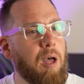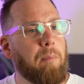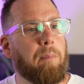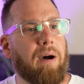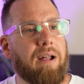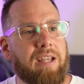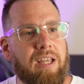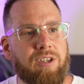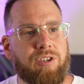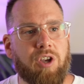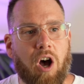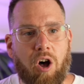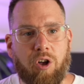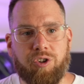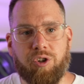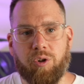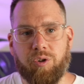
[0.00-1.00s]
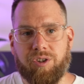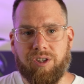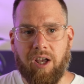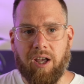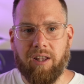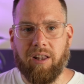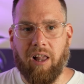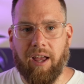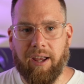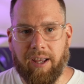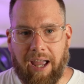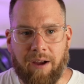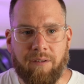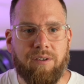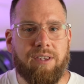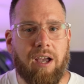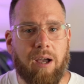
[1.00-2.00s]
but he's also said like
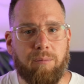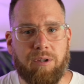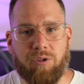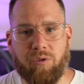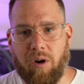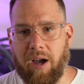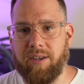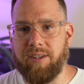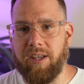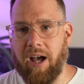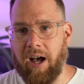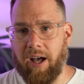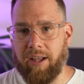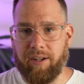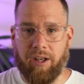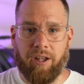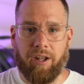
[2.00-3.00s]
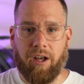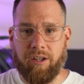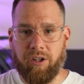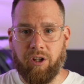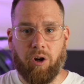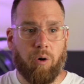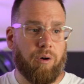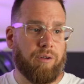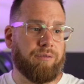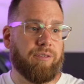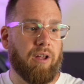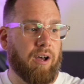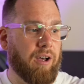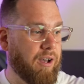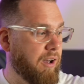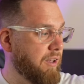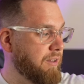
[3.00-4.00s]
every time he tries on
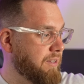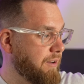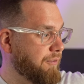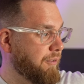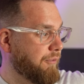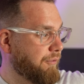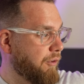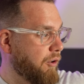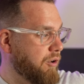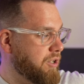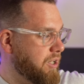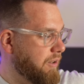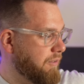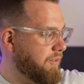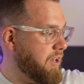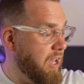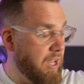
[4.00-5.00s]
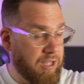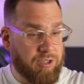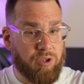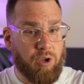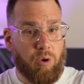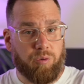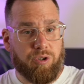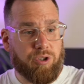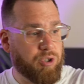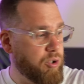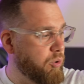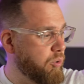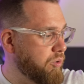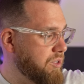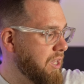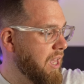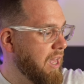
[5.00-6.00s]
a different version of his own
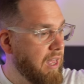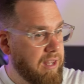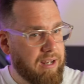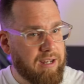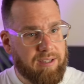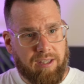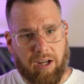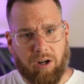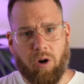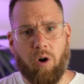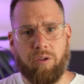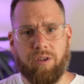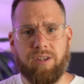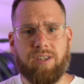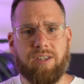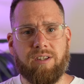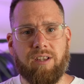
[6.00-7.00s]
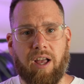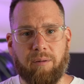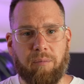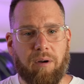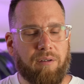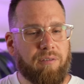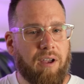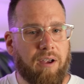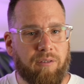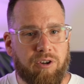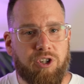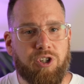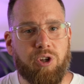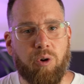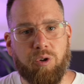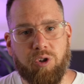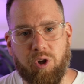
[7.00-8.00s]
shoes, he's like, oh, this is like my favorite
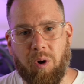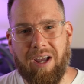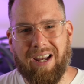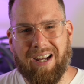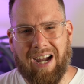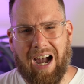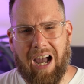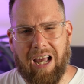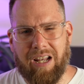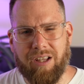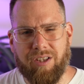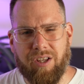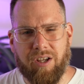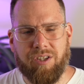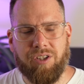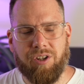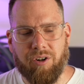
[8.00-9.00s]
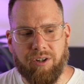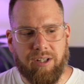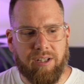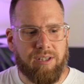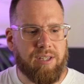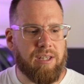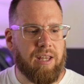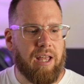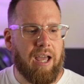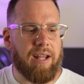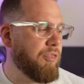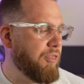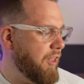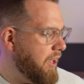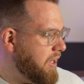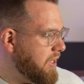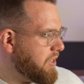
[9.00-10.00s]
shoe. So it kind of does turn into that.
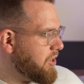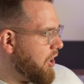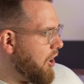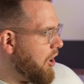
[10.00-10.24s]
These,